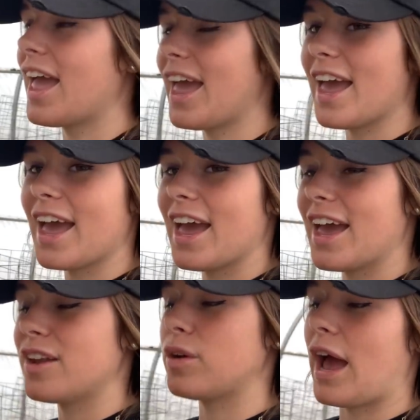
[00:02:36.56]

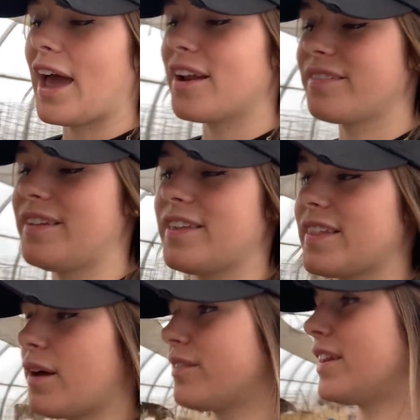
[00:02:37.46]
And I honestly think
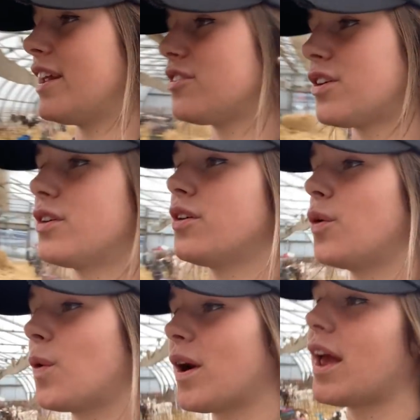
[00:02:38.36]
that was an internal
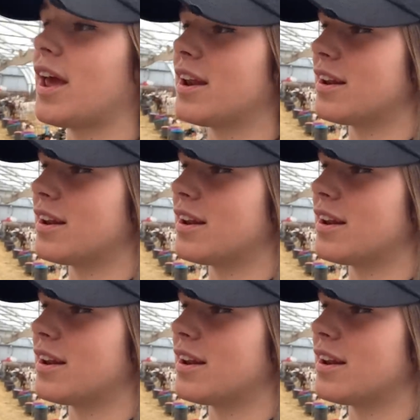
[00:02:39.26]
organ